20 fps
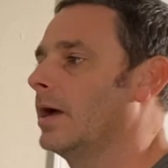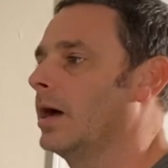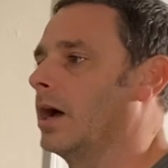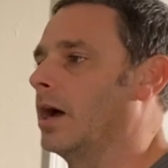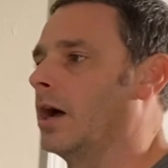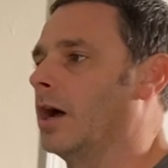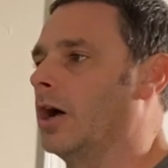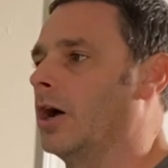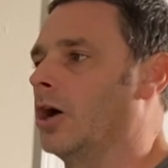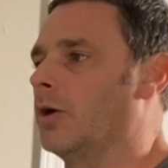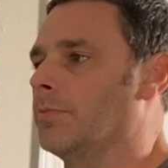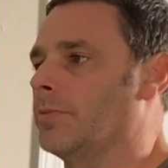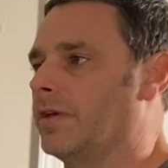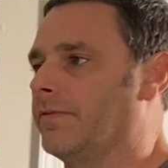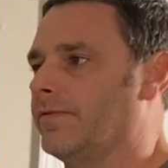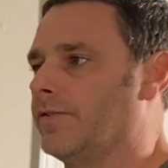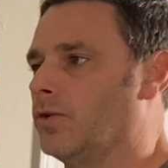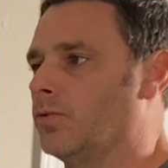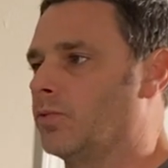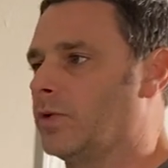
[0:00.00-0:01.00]
Um,
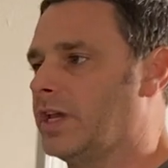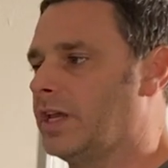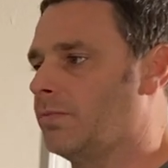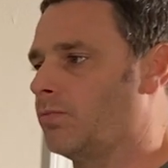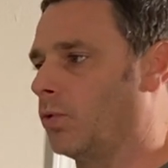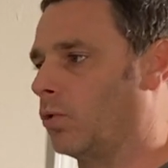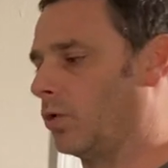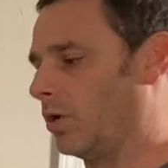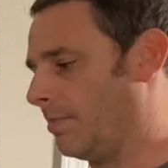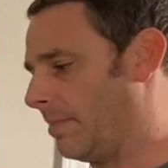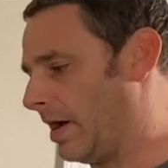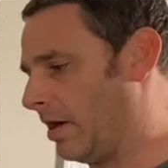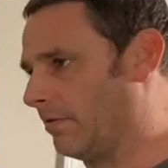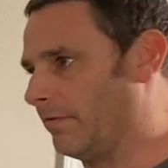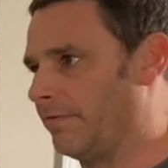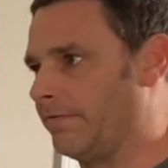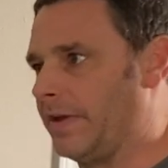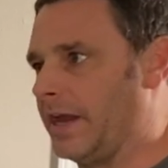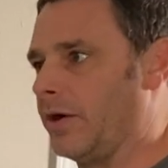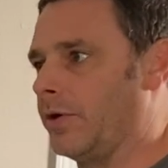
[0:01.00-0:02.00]
if you read more
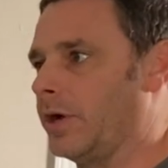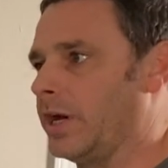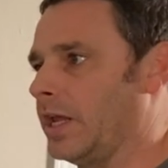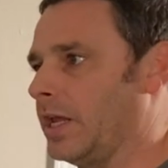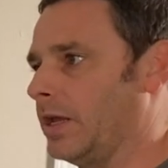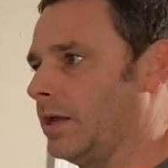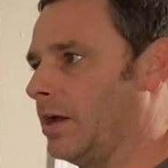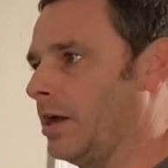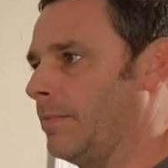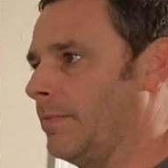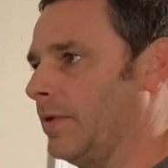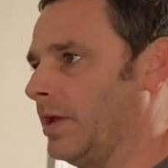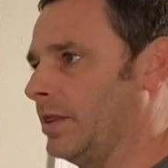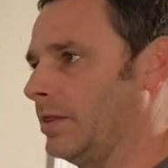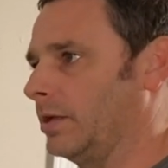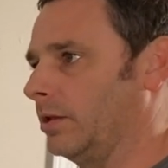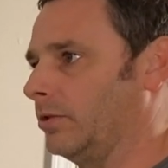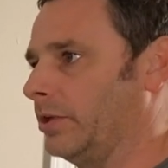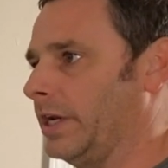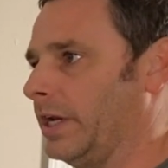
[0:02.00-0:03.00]
about Verity um,
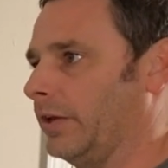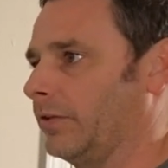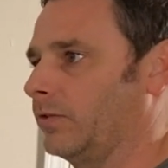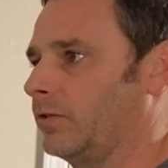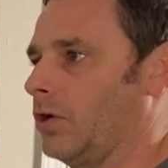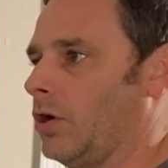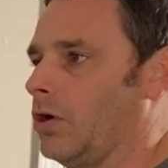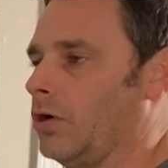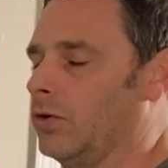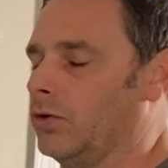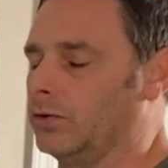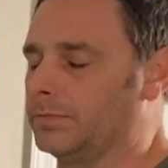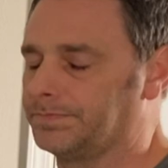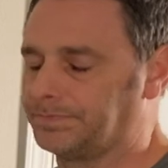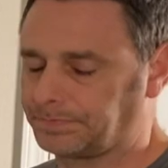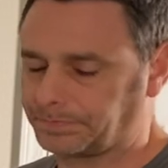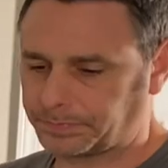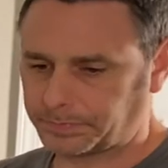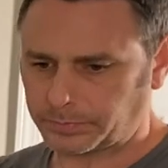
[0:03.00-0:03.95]
in the Linux kernel,